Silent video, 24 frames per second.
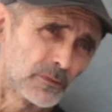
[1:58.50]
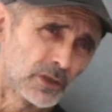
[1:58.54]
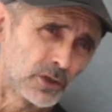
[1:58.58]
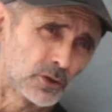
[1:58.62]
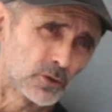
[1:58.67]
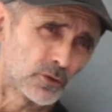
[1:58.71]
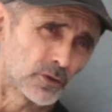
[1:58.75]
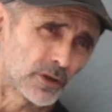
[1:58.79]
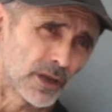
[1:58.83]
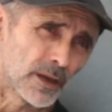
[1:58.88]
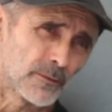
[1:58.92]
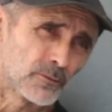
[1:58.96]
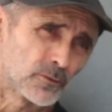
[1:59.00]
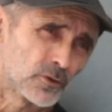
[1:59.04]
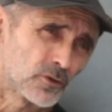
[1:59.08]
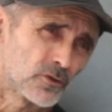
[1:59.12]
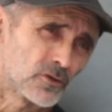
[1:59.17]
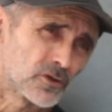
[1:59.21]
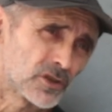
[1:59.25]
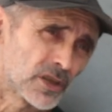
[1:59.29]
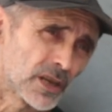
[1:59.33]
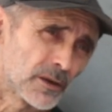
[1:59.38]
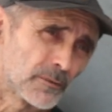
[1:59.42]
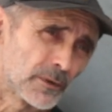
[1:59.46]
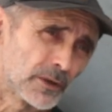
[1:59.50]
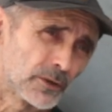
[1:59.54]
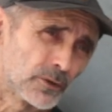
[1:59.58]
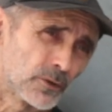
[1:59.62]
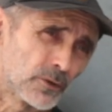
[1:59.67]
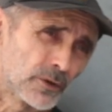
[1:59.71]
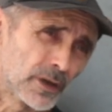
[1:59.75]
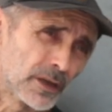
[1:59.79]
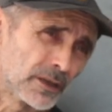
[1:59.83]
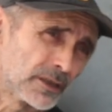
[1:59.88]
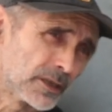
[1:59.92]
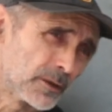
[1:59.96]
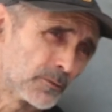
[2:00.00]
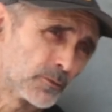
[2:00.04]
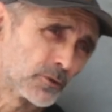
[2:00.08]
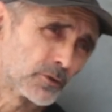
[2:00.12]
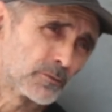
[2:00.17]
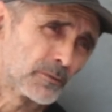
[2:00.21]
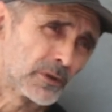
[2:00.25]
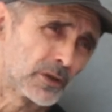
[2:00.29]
me to come to El Salvador, and he put